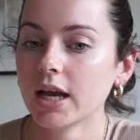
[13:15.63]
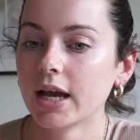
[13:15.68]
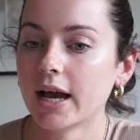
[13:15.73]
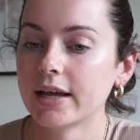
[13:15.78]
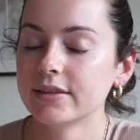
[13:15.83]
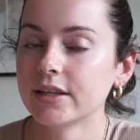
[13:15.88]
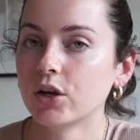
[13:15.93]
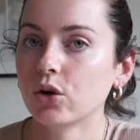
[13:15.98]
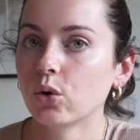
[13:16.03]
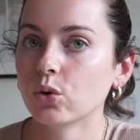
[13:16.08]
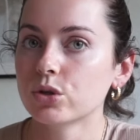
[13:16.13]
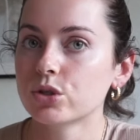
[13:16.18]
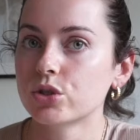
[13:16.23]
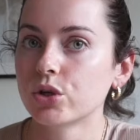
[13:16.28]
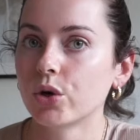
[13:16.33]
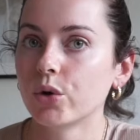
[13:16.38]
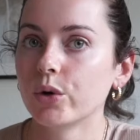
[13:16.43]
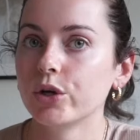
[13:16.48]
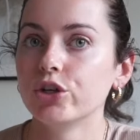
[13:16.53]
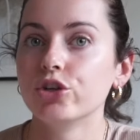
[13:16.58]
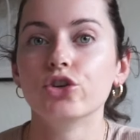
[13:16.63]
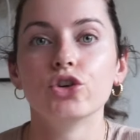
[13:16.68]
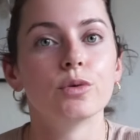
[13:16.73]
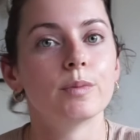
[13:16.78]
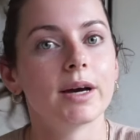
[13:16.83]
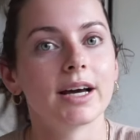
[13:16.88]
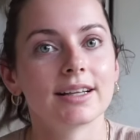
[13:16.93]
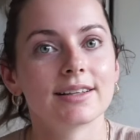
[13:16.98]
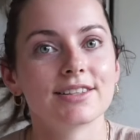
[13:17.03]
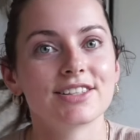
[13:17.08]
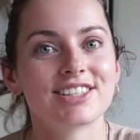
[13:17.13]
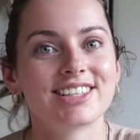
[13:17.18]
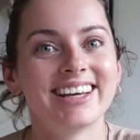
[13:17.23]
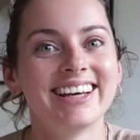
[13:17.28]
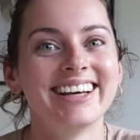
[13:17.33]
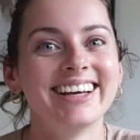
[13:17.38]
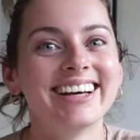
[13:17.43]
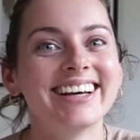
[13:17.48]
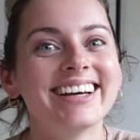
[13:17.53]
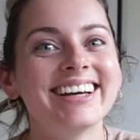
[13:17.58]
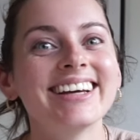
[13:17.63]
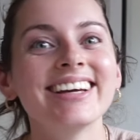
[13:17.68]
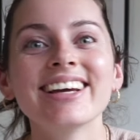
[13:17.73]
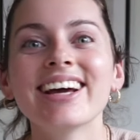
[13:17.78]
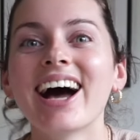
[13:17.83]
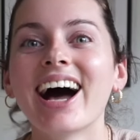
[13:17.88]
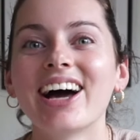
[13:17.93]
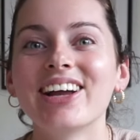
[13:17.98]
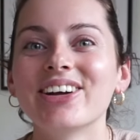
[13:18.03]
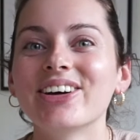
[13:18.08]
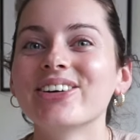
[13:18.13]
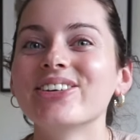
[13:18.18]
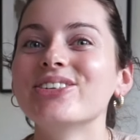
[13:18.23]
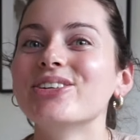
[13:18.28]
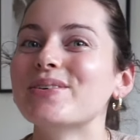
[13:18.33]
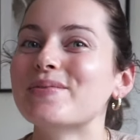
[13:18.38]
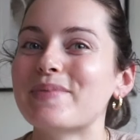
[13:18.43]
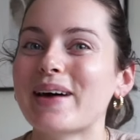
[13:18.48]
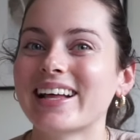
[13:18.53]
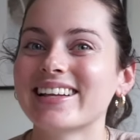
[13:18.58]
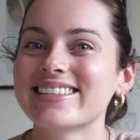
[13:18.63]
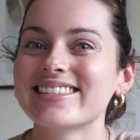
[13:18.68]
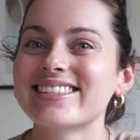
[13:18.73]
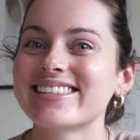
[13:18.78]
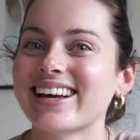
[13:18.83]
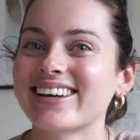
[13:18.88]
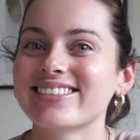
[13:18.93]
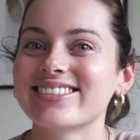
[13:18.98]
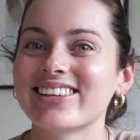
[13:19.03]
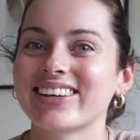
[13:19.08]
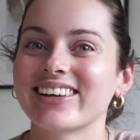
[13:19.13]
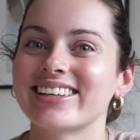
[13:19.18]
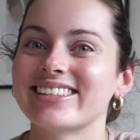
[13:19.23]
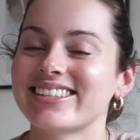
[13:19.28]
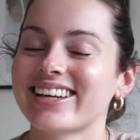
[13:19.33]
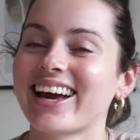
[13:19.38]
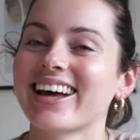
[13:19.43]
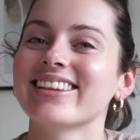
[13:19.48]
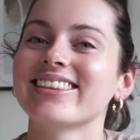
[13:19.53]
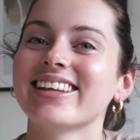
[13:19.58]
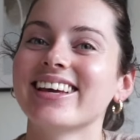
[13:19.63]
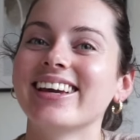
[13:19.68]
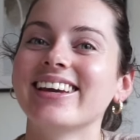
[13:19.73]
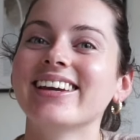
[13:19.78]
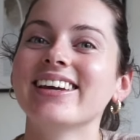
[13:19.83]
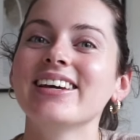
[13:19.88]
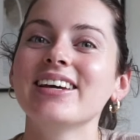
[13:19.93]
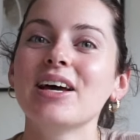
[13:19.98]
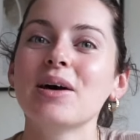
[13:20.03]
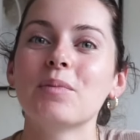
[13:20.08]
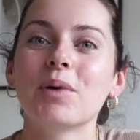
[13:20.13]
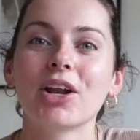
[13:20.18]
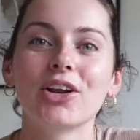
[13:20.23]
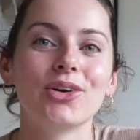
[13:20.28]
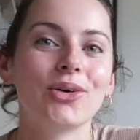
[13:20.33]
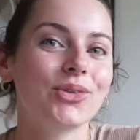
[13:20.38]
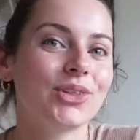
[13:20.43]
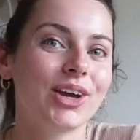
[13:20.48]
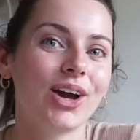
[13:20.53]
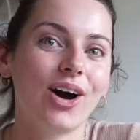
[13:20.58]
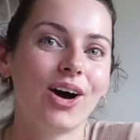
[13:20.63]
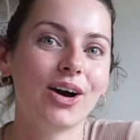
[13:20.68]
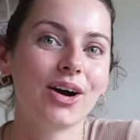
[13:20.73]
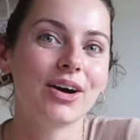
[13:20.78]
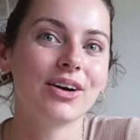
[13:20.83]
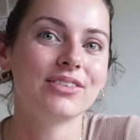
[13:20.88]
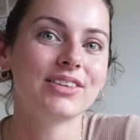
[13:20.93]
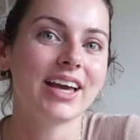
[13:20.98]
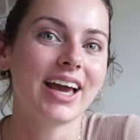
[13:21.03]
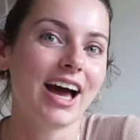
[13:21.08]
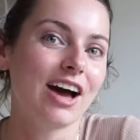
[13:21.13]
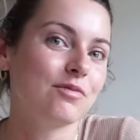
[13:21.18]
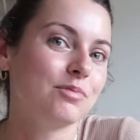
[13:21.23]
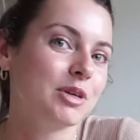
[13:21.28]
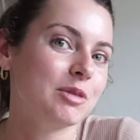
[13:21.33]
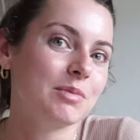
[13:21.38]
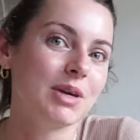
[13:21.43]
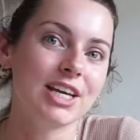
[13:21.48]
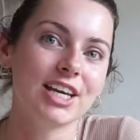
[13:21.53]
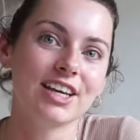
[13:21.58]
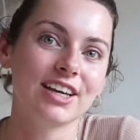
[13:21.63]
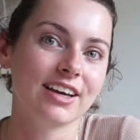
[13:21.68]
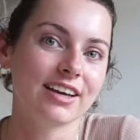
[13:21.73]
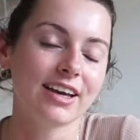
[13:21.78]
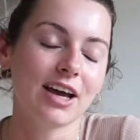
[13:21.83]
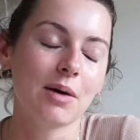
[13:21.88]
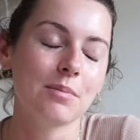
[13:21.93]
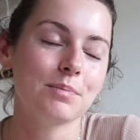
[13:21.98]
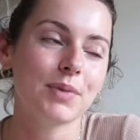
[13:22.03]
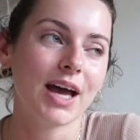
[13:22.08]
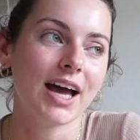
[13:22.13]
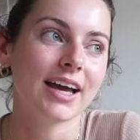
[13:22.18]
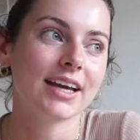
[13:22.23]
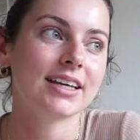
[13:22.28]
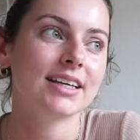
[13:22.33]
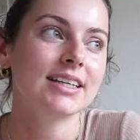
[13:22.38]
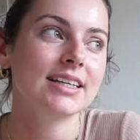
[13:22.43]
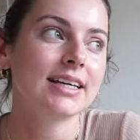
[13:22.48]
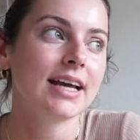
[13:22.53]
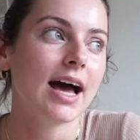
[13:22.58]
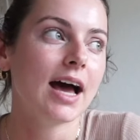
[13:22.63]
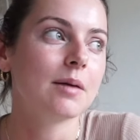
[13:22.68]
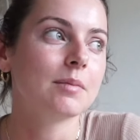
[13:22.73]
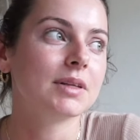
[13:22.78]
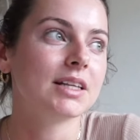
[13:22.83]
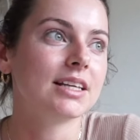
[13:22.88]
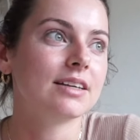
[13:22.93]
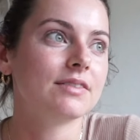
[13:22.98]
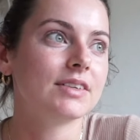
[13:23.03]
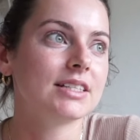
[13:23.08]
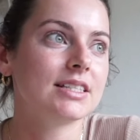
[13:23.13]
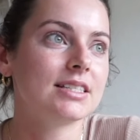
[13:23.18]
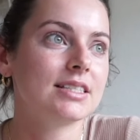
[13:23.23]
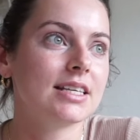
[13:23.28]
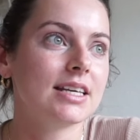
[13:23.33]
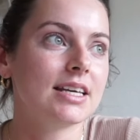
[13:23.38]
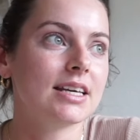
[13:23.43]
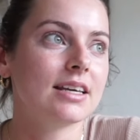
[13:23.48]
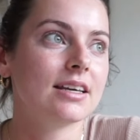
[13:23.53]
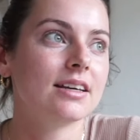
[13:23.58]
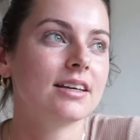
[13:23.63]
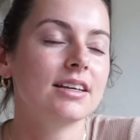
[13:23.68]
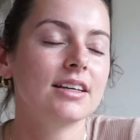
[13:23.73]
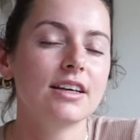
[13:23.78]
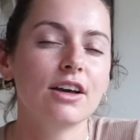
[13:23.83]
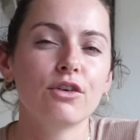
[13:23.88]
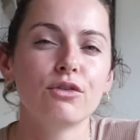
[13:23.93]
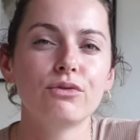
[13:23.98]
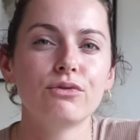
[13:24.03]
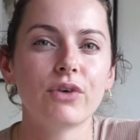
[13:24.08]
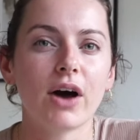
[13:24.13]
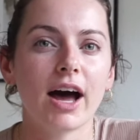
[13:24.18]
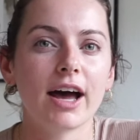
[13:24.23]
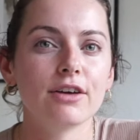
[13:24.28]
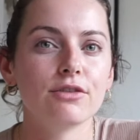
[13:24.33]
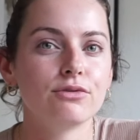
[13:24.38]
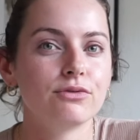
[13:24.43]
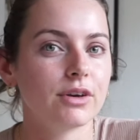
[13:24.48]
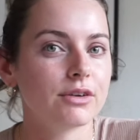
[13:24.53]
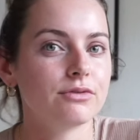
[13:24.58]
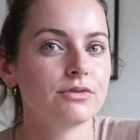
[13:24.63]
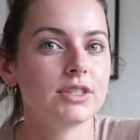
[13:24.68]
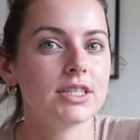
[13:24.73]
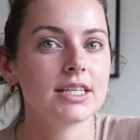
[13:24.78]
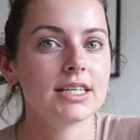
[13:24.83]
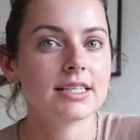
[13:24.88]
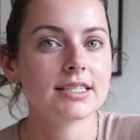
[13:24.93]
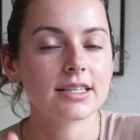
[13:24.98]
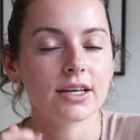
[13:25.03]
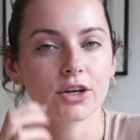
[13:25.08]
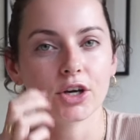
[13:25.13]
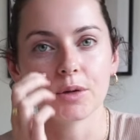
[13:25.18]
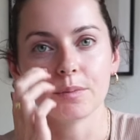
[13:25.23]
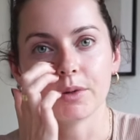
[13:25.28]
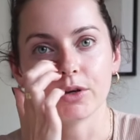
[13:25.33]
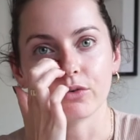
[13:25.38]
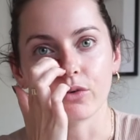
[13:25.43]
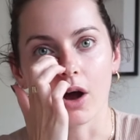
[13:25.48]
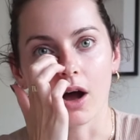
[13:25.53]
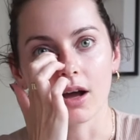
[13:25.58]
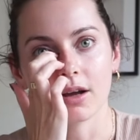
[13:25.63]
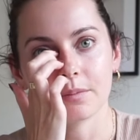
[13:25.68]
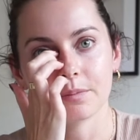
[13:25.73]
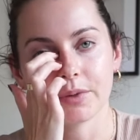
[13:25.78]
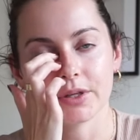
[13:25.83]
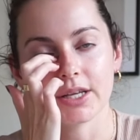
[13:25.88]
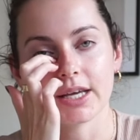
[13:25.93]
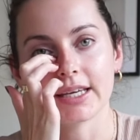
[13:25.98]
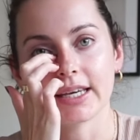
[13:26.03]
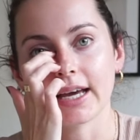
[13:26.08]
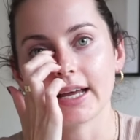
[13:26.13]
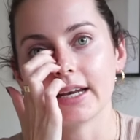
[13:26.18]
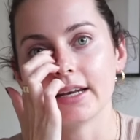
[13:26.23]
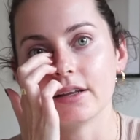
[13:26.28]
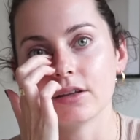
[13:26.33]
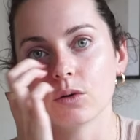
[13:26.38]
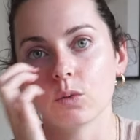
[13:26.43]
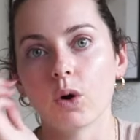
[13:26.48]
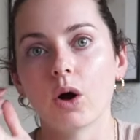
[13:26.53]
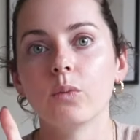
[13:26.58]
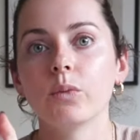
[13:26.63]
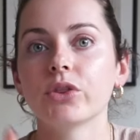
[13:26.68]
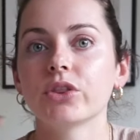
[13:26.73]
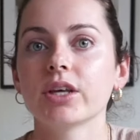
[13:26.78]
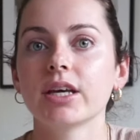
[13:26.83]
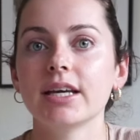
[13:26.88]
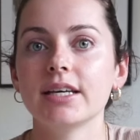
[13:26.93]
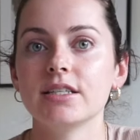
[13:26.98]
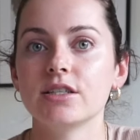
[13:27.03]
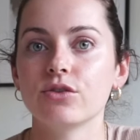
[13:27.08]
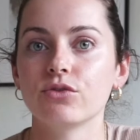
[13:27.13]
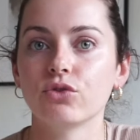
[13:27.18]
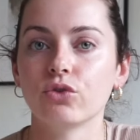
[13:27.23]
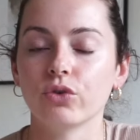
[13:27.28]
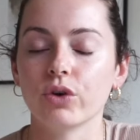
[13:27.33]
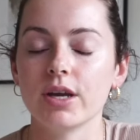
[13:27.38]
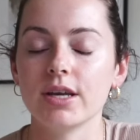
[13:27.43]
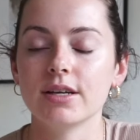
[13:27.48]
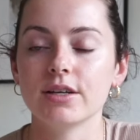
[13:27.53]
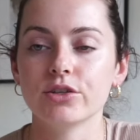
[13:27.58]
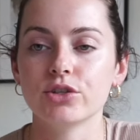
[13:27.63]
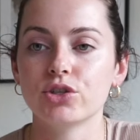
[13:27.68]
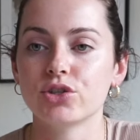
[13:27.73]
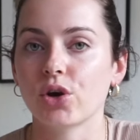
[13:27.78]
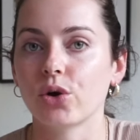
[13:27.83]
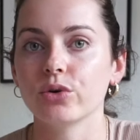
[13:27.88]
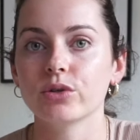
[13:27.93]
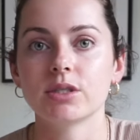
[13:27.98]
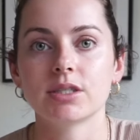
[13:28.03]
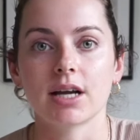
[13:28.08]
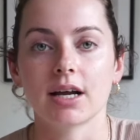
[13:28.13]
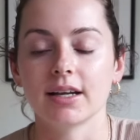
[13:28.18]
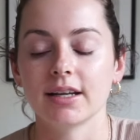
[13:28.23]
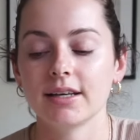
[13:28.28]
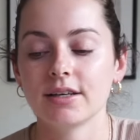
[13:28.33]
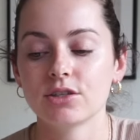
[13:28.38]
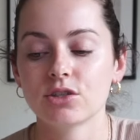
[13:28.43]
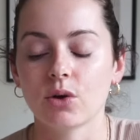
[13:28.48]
And then also New Balance. I know New Balance sounds like a dad thing, but I know they are. They have been making a comeback. I believe it's the five fifties. I could be wrong, but again, the one with the hint of green is so stunning.